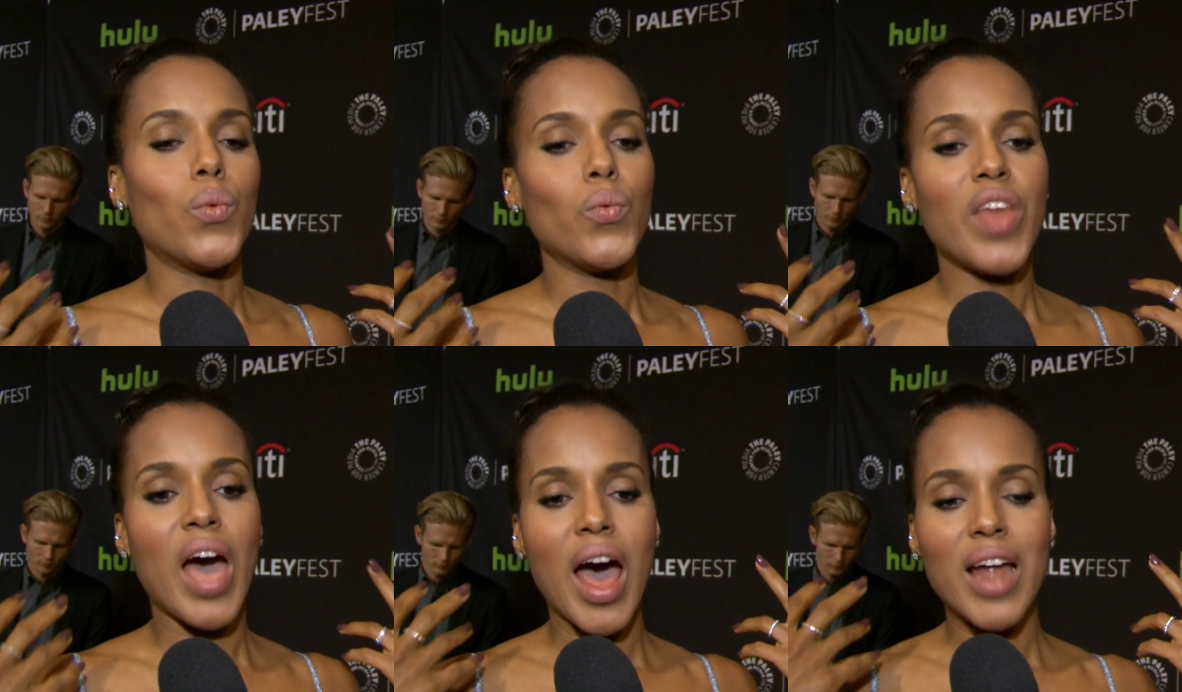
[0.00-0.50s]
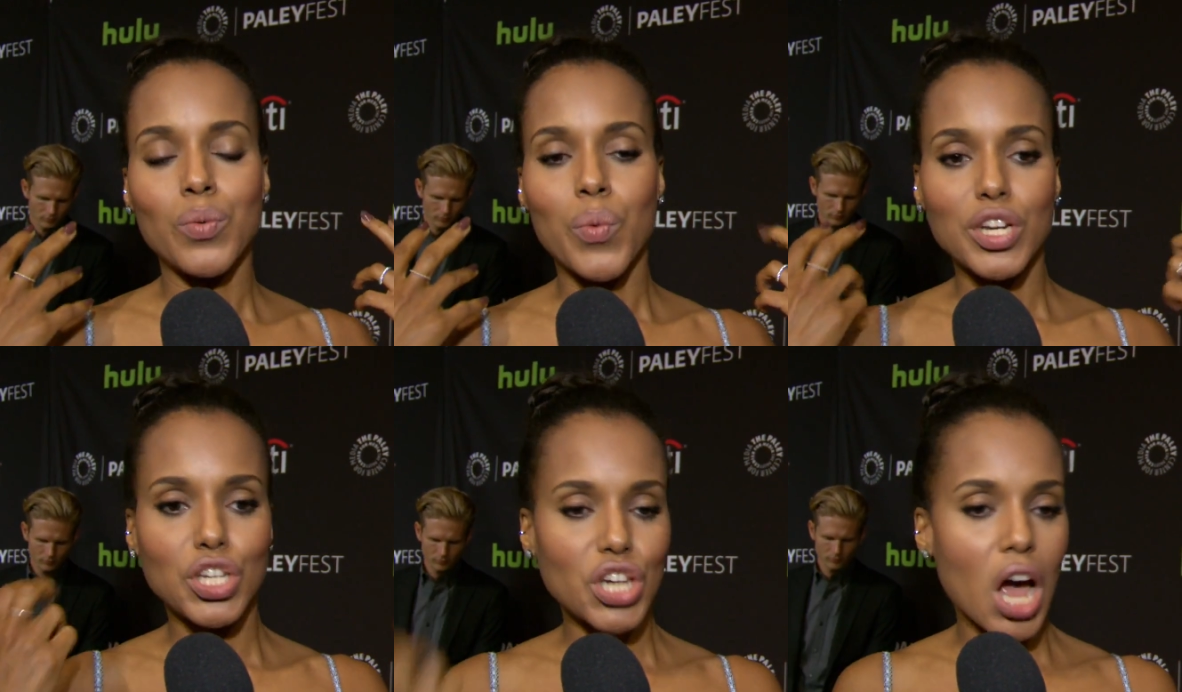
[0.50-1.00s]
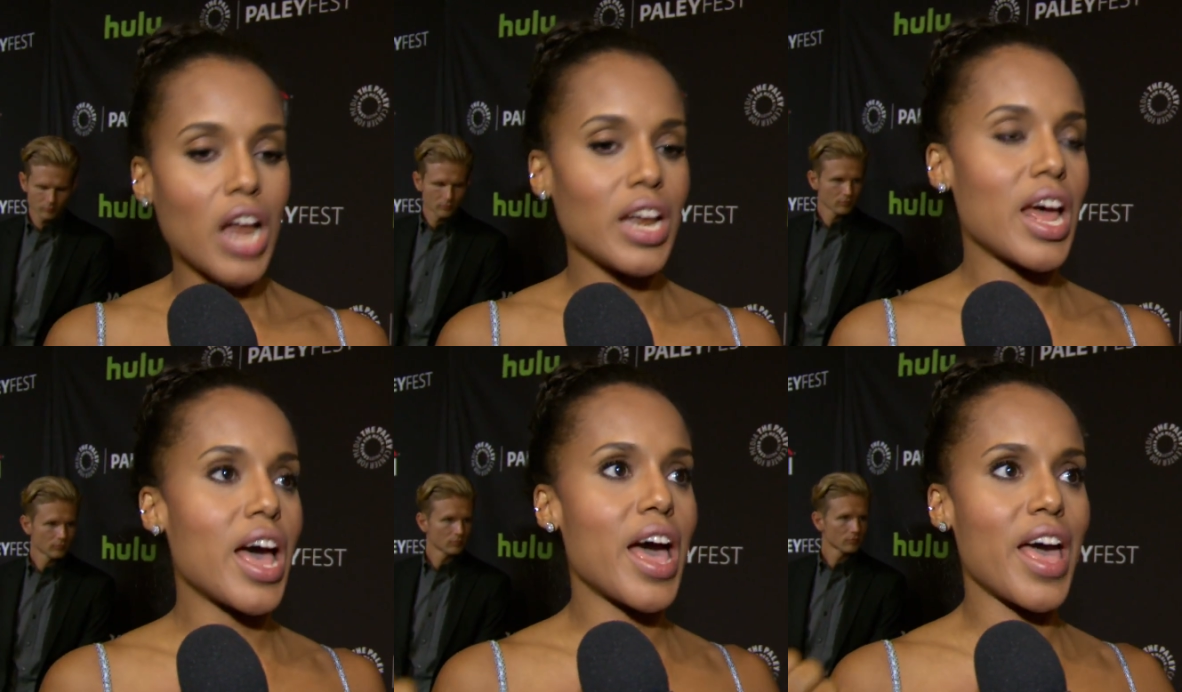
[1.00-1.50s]
Speaker 1: that what
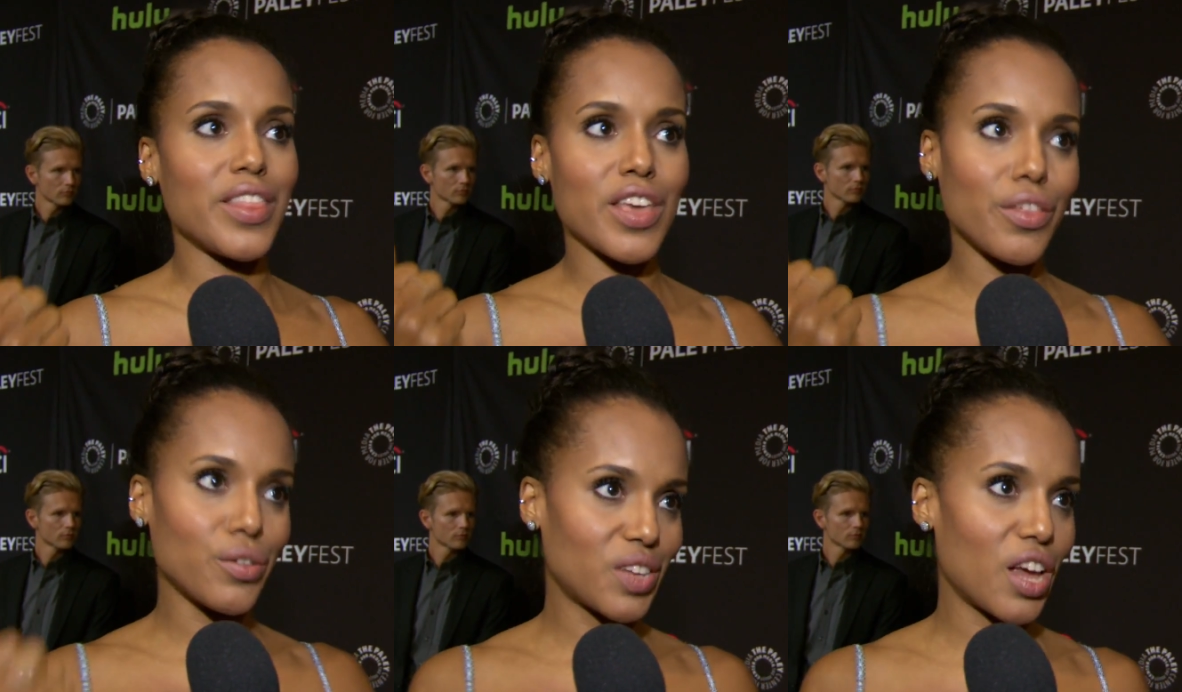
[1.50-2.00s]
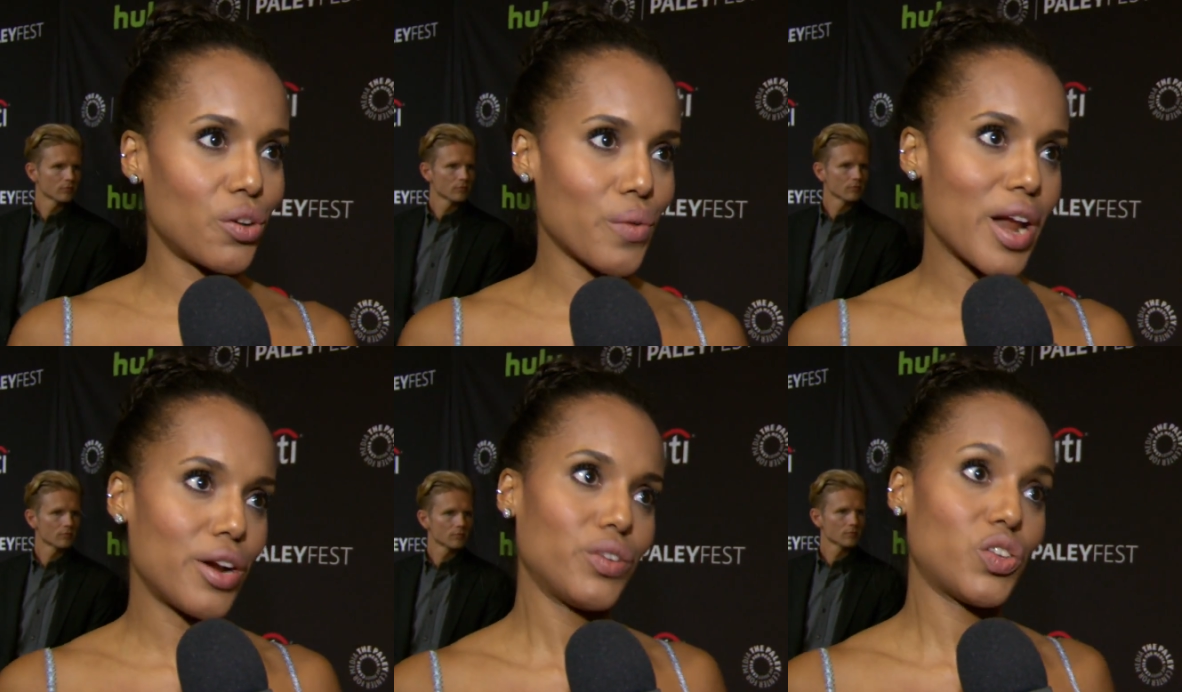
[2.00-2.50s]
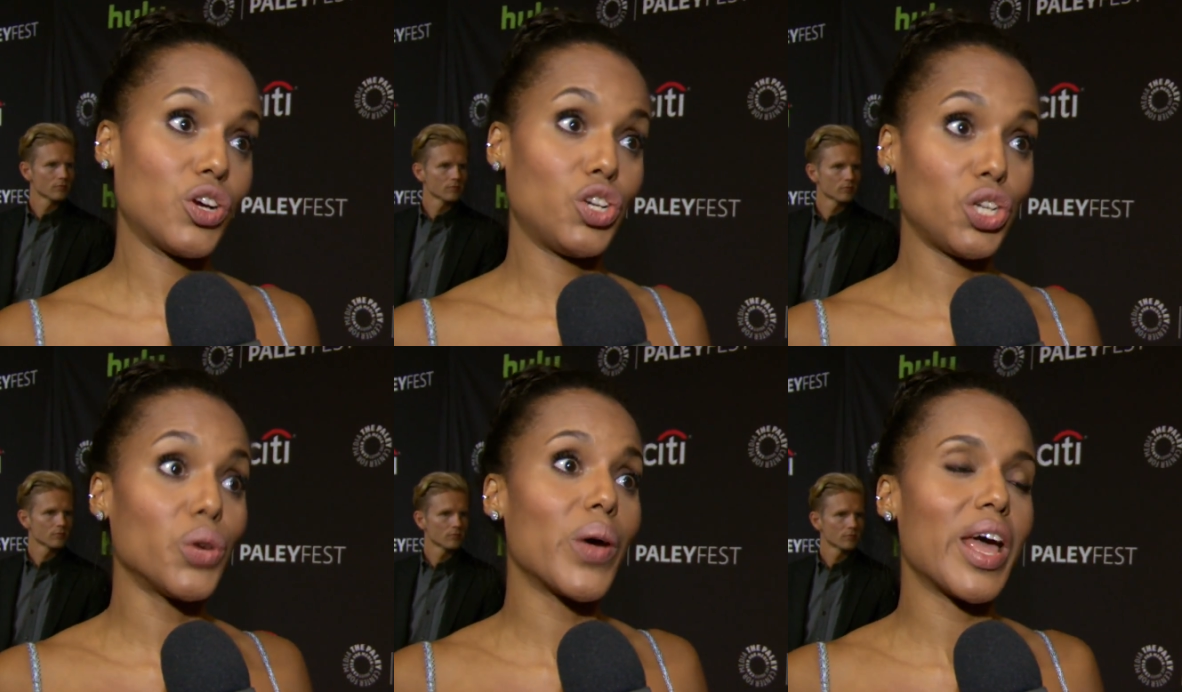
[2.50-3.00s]
Shonda and the other Scandal writers are
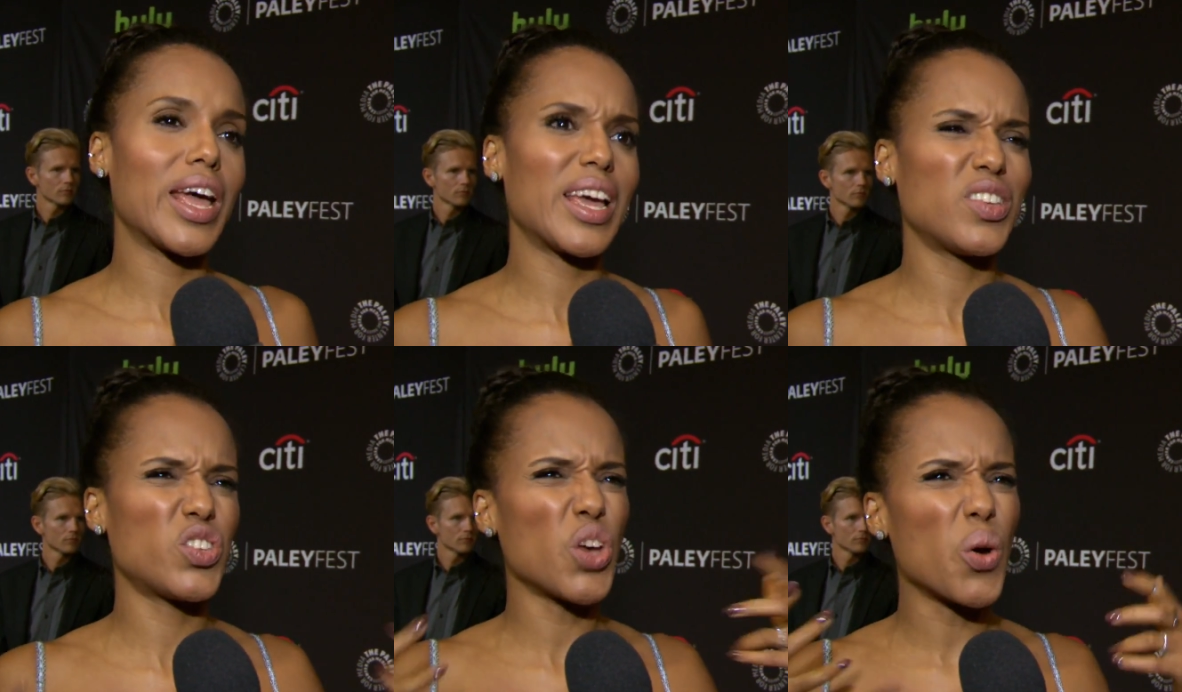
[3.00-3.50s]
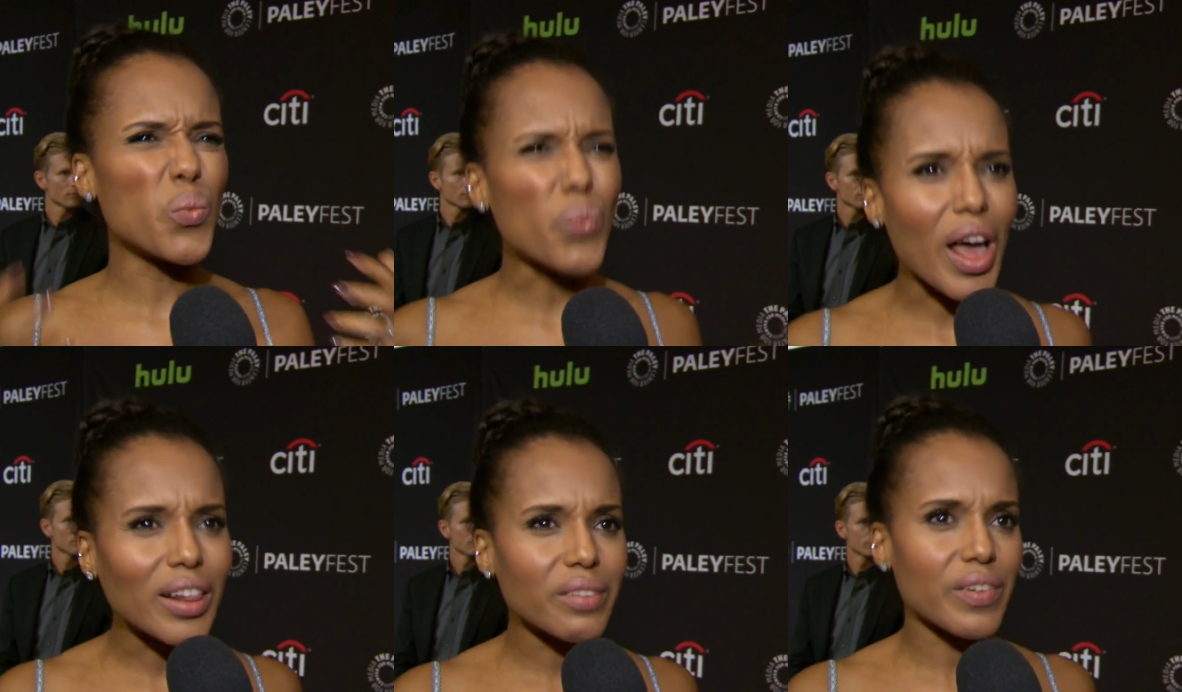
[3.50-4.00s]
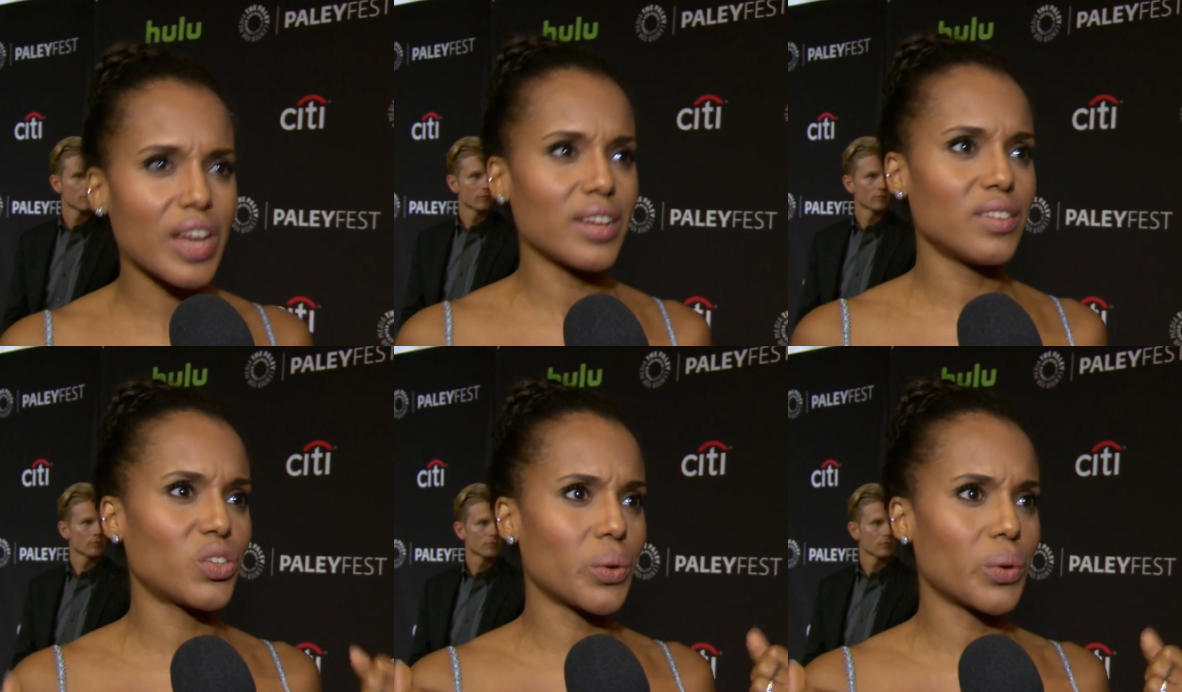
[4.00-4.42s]
doing is so relevant and so